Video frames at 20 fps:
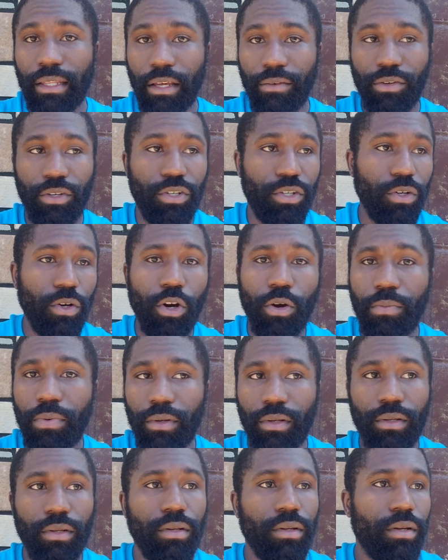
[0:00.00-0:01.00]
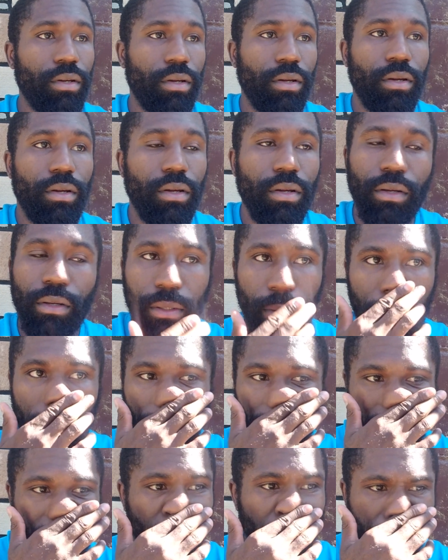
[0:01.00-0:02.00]
If you show up in,
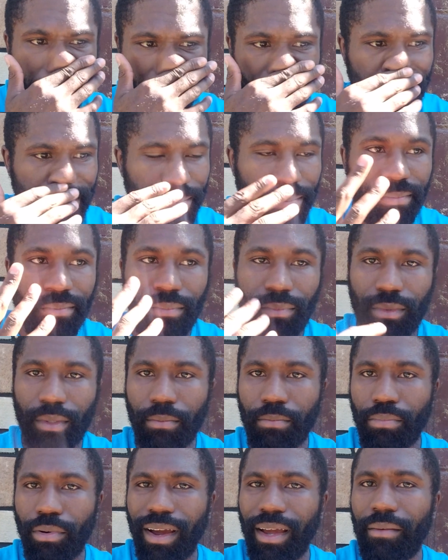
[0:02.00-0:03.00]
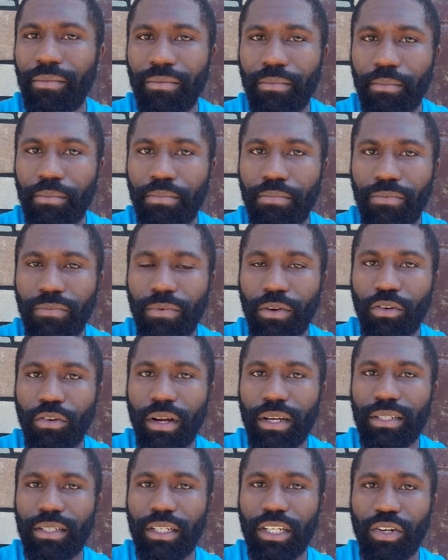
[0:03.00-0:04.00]
a bright
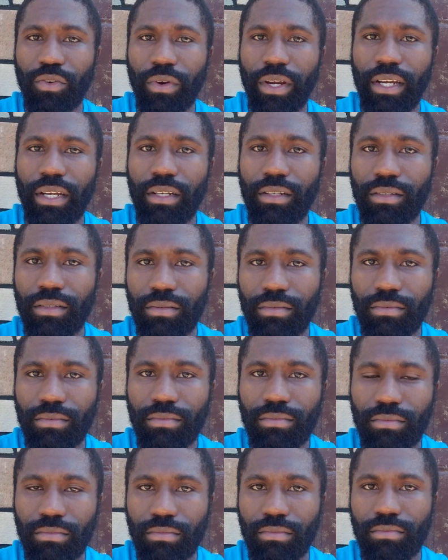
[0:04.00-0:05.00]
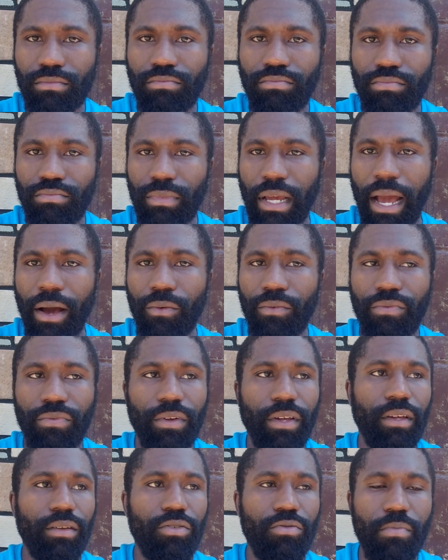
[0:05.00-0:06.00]
fluorescent green
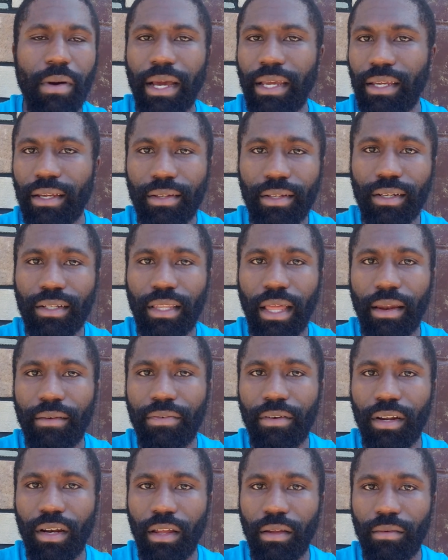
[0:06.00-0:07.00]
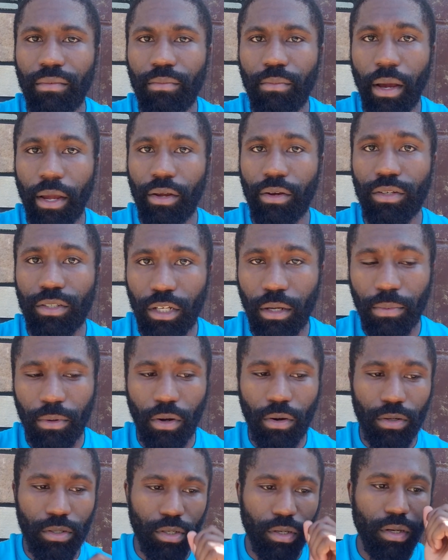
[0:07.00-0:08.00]
outfit, you might get looked at funny by your
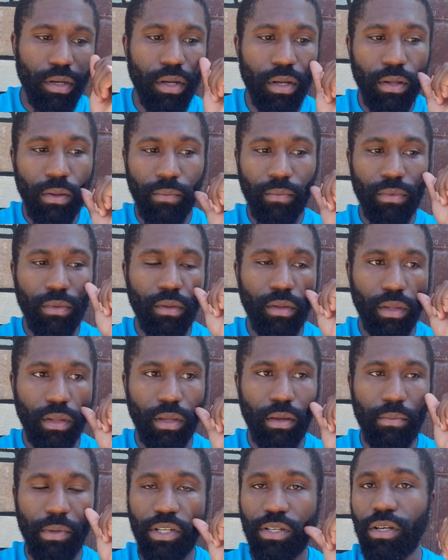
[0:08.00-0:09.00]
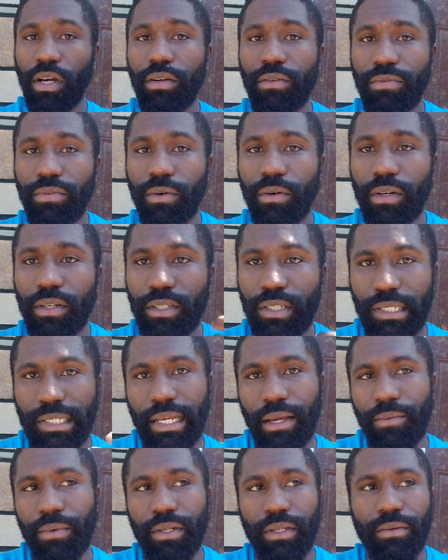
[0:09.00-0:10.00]
subculture and be shunned for it. It's just
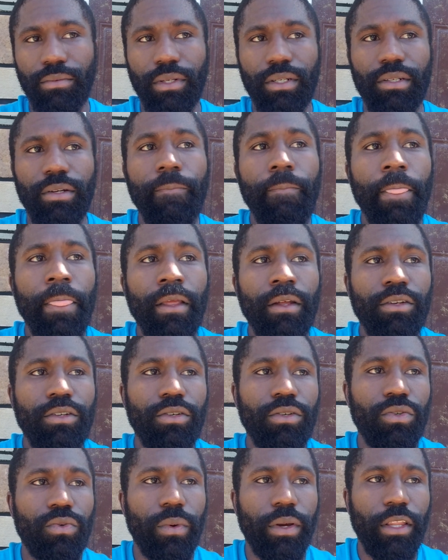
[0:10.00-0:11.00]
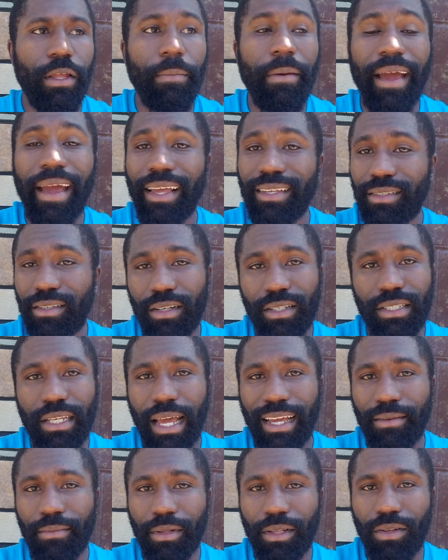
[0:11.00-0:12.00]
like when dudes wear their pants and they're
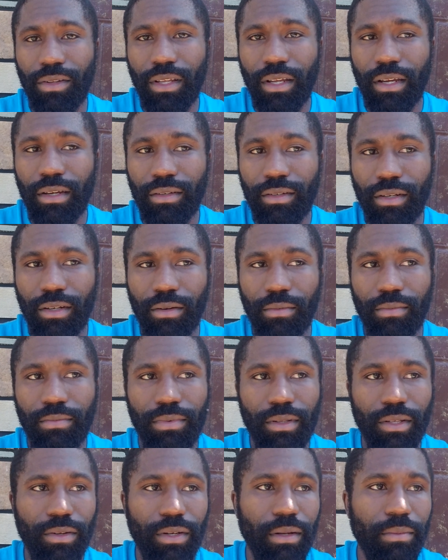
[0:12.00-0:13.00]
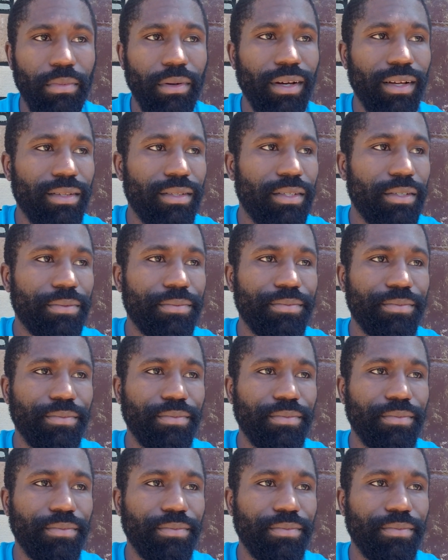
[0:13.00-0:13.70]
sagging below their butts.